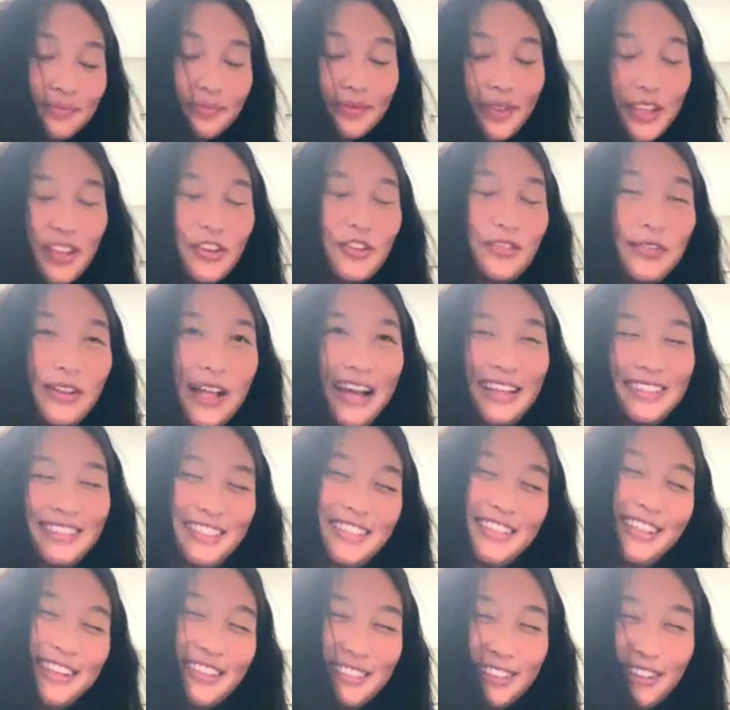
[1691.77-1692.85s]
You've
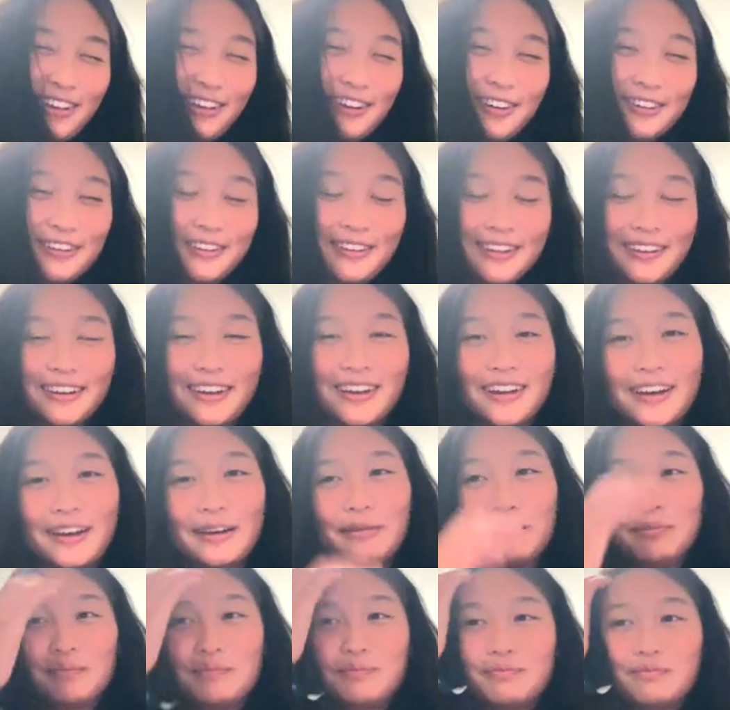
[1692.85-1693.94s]
lasted this long.
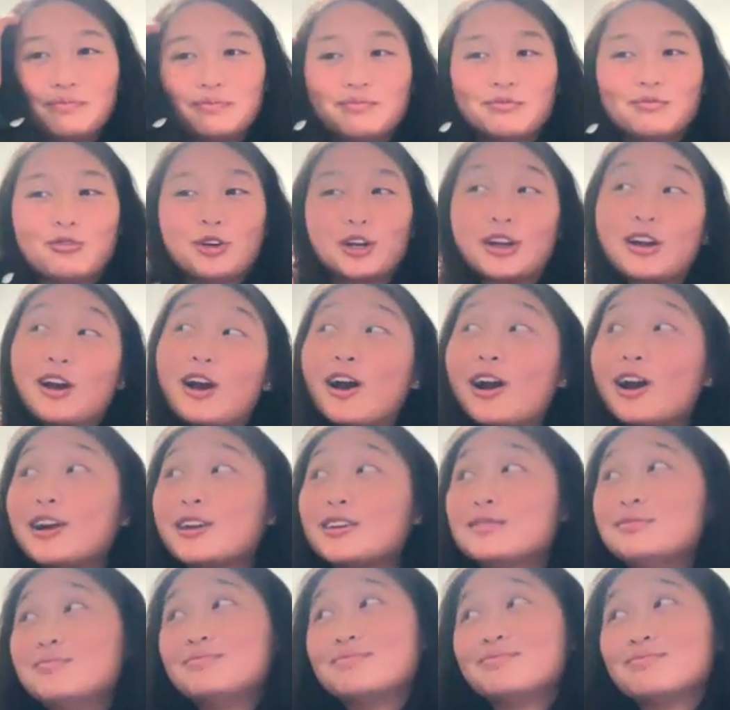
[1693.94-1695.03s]
Work
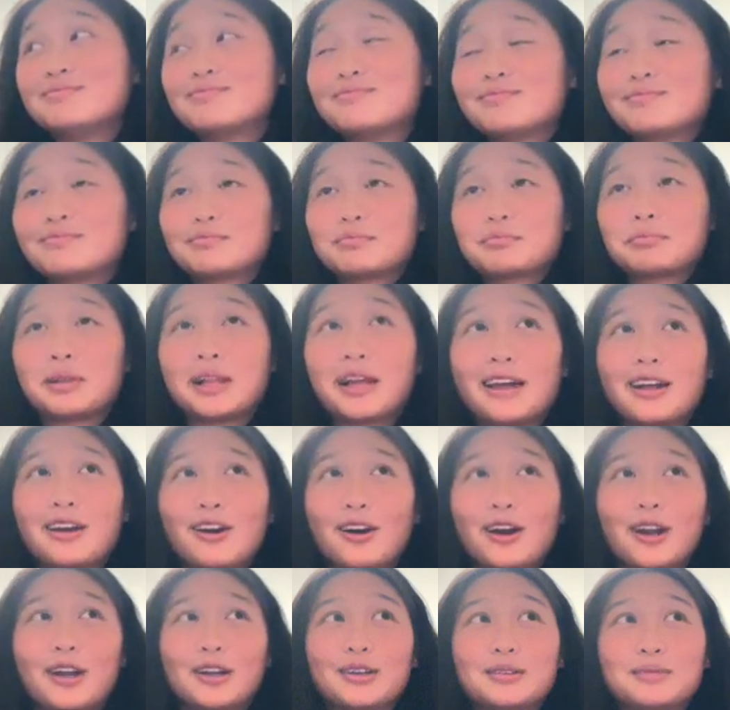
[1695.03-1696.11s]
hard, play
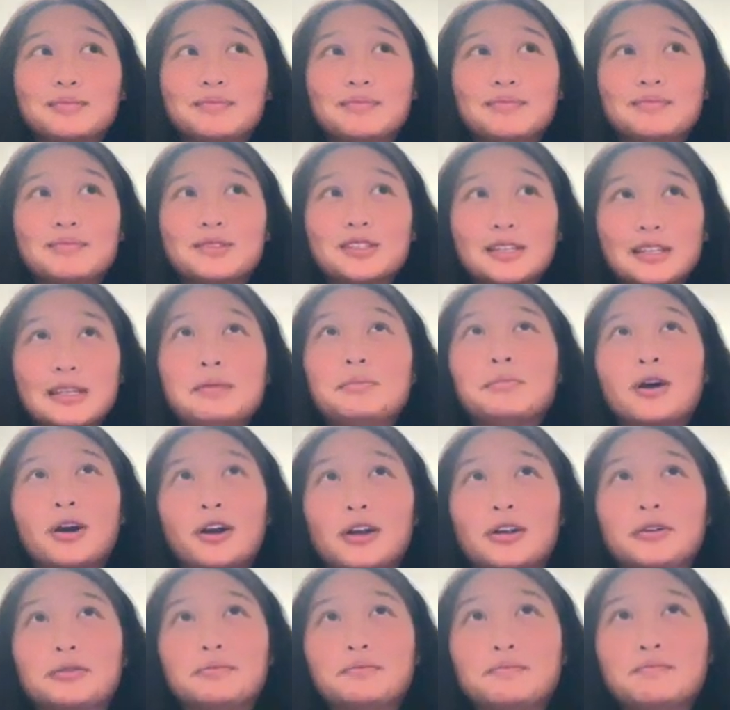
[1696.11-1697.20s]
hard, sleep
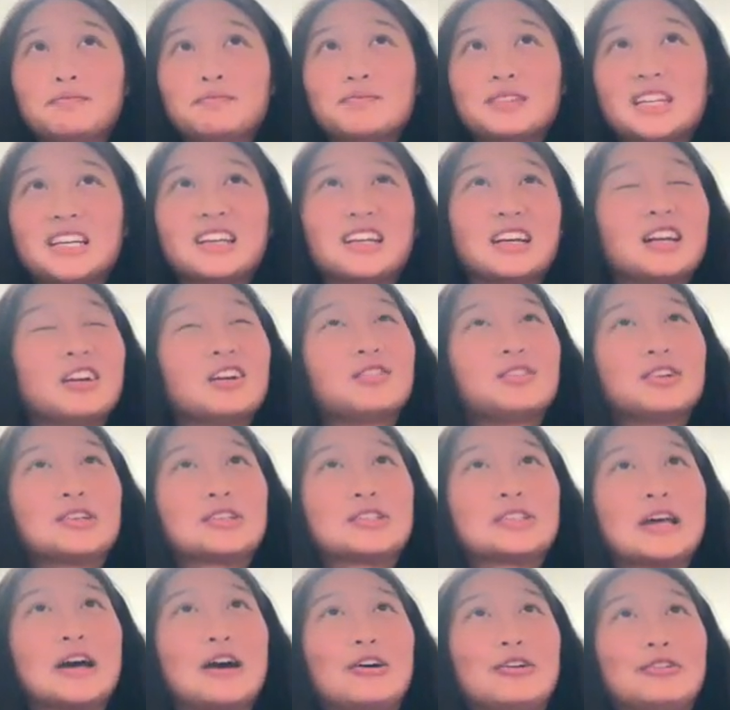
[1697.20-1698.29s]
hard, take care of
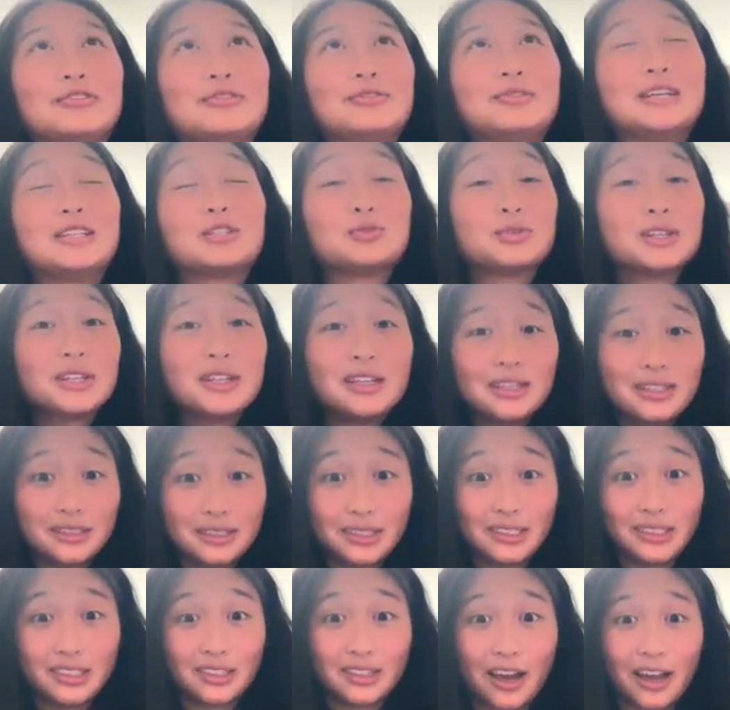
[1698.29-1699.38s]
yourself. It's really
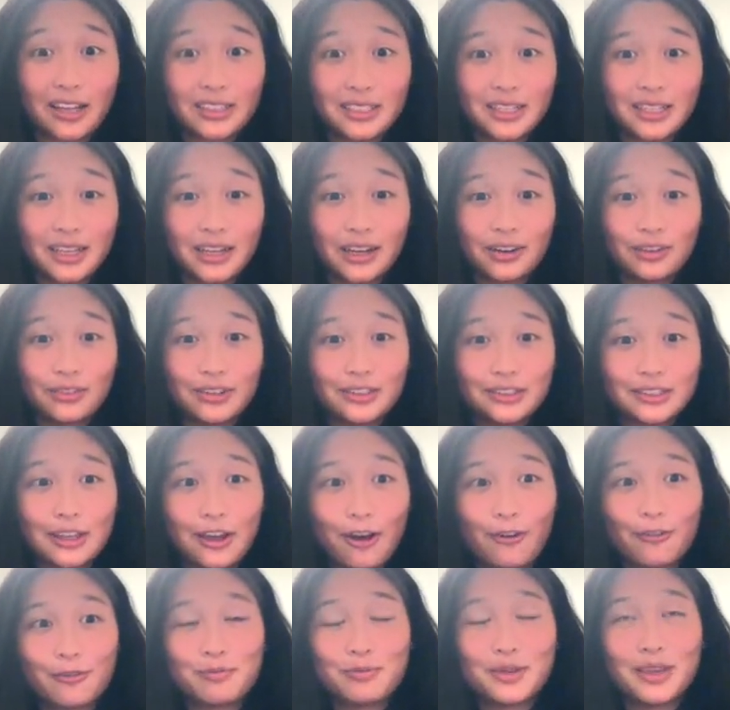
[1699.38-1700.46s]
easy to not take care of
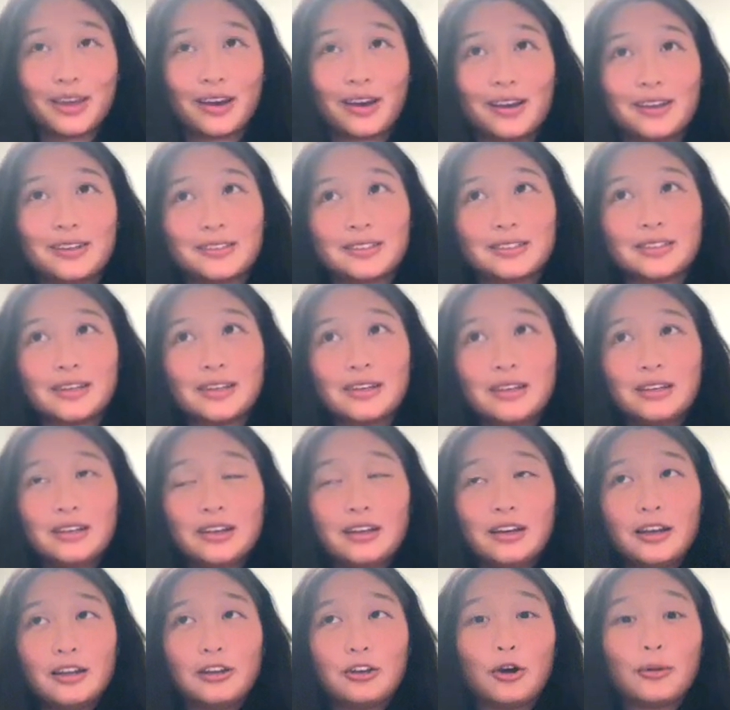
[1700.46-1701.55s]
yourself because
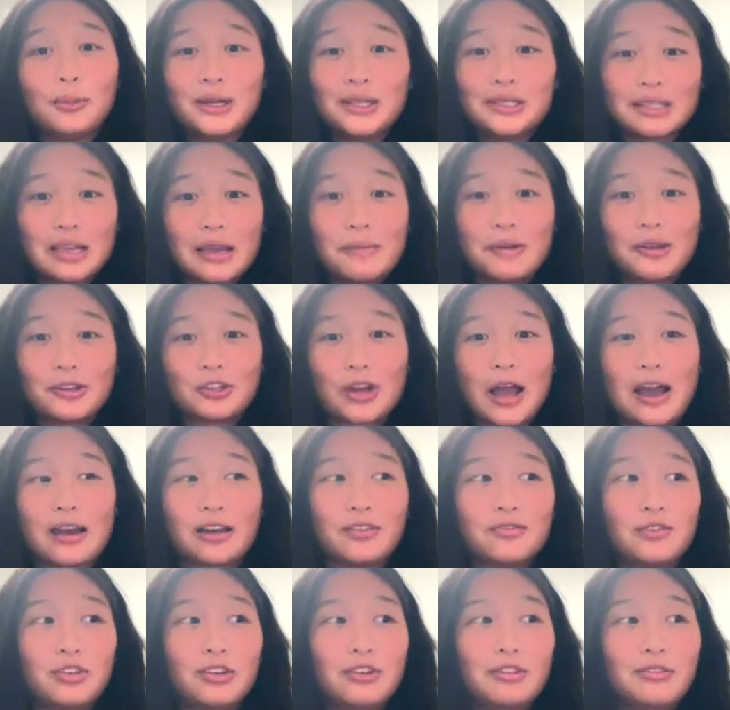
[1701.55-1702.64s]
nobody's keeping track
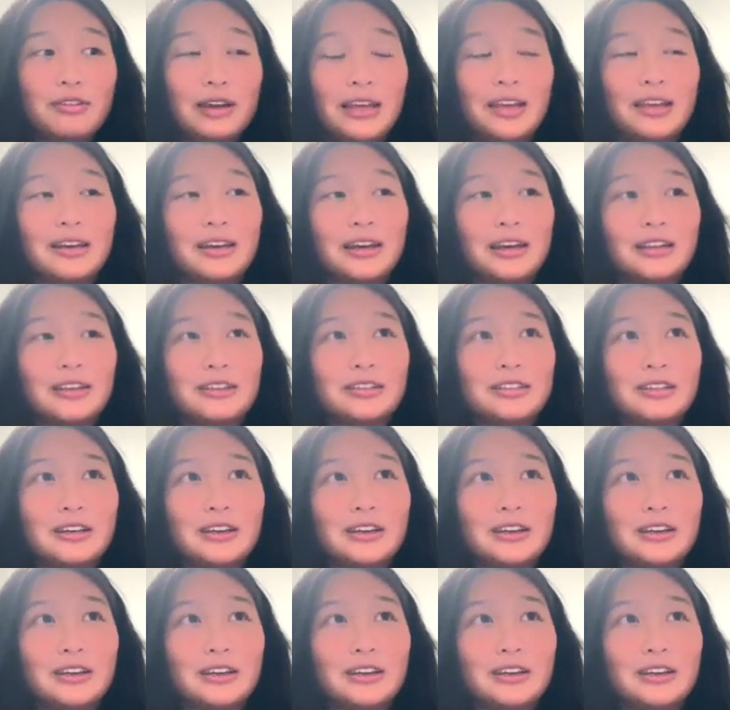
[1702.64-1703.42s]
of you, and